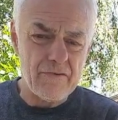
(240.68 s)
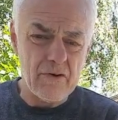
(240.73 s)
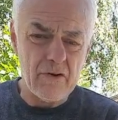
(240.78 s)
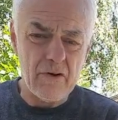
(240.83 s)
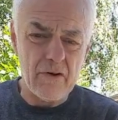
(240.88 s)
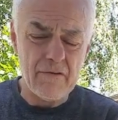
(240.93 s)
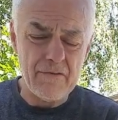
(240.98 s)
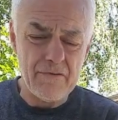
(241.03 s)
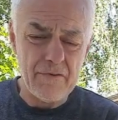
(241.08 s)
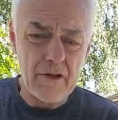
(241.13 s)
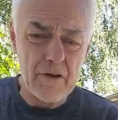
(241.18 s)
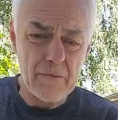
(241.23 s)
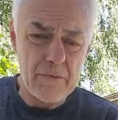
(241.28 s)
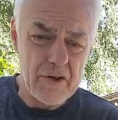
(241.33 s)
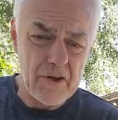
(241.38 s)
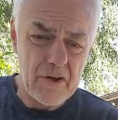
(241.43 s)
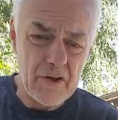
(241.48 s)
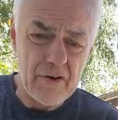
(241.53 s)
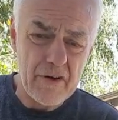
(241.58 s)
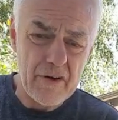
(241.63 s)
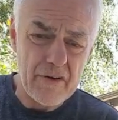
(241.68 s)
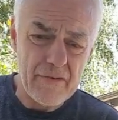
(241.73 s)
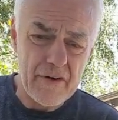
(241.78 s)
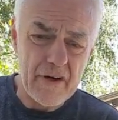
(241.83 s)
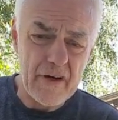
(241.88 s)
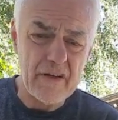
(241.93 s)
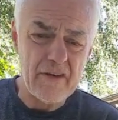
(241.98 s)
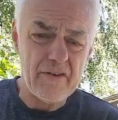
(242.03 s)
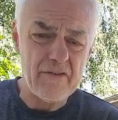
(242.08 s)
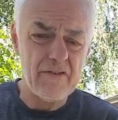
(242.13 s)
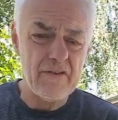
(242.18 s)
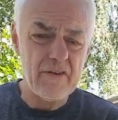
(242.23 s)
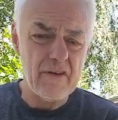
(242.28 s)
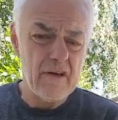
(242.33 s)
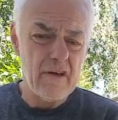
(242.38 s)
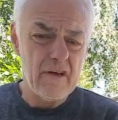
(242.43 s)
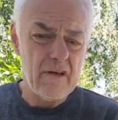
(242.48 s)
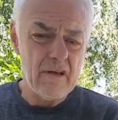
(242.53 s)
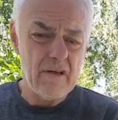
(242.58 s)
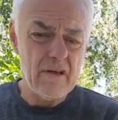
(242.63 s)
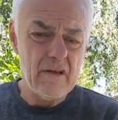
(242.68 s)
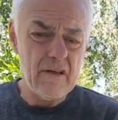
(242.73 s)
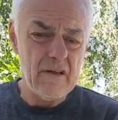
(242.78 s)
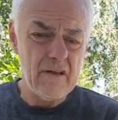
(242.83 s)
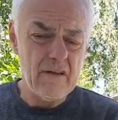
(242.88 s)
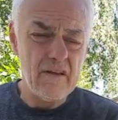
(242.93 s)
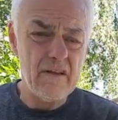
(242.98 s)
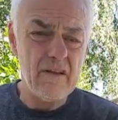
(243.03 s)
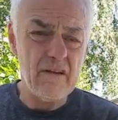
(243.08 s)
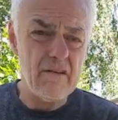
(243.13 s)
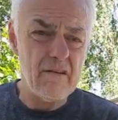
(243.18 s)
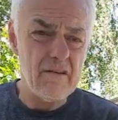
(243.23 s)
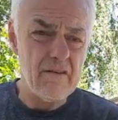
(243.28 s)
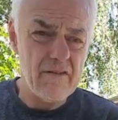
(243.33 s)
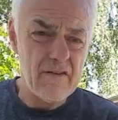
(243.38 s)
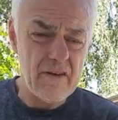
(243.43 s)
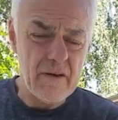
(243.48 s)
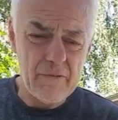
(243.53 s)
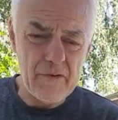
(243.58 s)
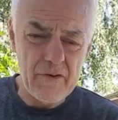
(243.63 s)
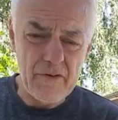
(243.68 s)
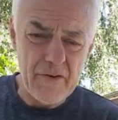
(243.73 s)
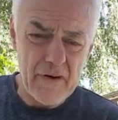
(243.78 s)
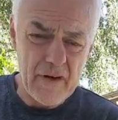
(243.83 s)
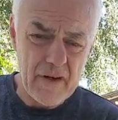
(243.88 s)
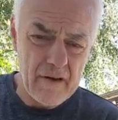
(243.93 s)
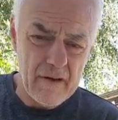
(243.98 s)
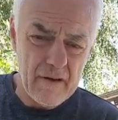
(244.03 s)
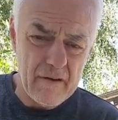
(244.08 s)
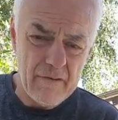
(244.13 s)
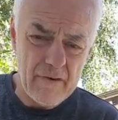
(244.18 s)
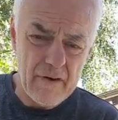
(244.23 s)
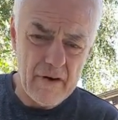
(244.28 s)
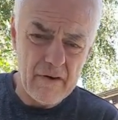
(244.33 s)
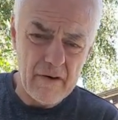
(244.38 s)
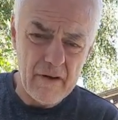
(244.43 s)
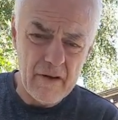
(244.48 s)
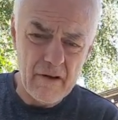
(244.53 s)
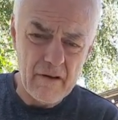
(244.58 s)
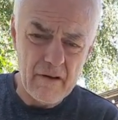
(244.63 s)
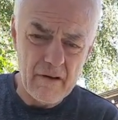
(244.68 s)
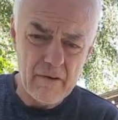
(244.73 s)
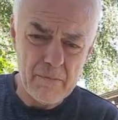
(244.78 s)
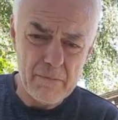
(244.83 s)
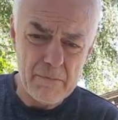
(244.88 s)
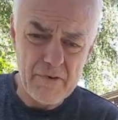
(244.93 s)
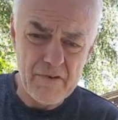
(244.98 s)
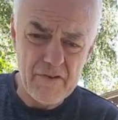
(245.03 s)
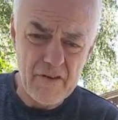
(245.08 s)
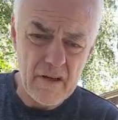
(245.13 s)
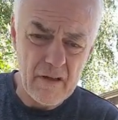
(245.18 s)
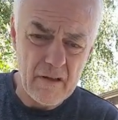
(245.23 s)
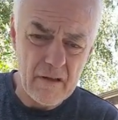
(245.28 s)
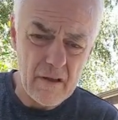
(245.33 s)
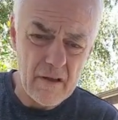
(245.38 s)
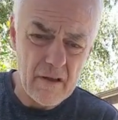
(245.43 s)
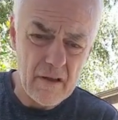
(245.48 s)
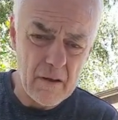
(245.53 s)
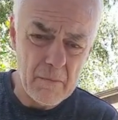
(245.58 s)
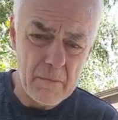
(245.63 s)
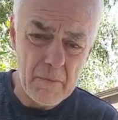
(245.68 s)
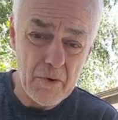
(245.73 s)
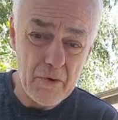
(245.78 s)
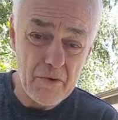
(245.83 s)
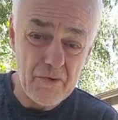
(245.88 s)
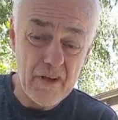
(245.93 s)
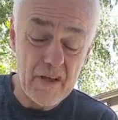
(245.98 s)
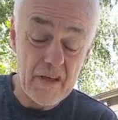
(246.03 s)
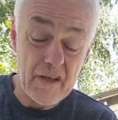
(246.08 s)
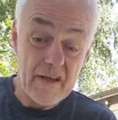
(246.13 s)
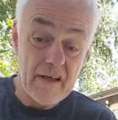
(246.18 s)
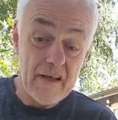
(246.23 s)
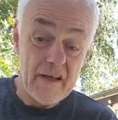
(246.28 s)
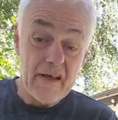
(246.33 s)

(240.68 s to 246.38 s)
for not following your advice. He didn't seem to find it very uh, particularly amusing.